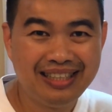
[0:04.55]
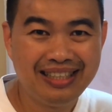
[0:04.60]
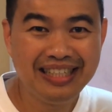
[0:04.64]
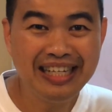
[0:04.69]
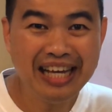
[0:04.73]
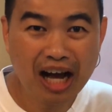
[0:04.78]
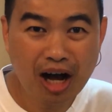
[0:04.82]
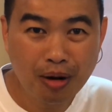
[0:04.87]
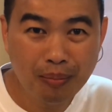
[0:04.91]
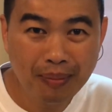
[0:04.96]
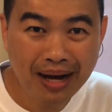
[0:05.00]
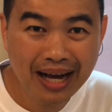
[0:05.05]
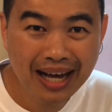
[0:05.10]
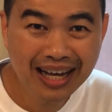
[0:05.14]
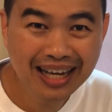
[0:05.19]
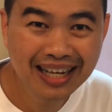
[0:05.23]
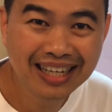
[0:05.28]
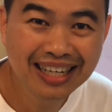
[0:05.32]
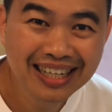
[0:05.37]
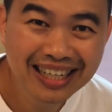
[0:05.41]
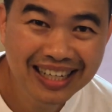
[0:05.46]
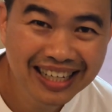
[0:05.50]
Ni hao ma?
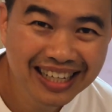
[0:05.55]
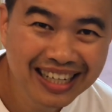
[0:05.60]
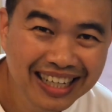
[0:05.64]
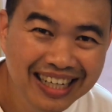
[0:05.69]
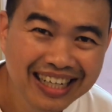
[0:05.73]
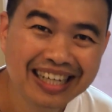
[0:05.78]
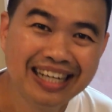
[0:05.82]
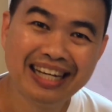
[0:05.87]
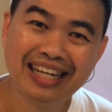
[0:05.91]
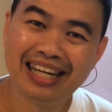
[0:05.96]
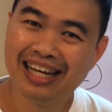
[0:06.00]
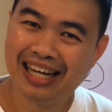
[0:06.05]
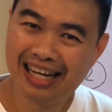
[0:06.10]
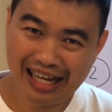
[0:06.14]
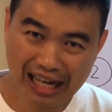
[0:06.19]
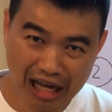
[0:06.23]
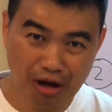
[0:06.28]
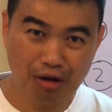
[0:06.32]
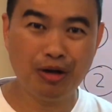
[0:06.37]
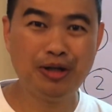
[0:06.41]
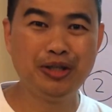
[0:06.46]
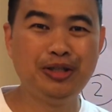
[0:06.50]

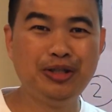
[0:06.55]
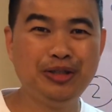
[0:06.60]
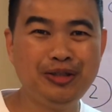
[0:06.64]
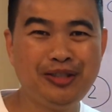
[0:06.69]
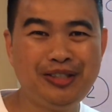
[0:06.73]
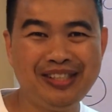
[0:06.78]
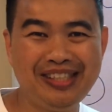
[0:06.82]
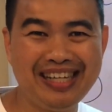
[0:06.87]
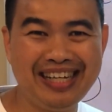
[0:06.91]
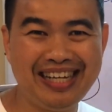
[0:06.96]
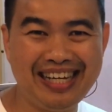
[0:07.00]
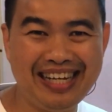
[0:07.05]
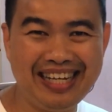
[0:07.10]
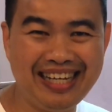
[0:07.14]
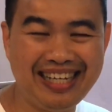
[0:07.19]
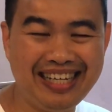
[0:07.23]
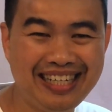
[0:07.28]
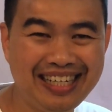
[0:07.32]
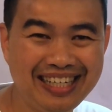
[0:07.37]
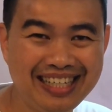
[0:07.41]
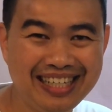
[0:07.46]
How are you today?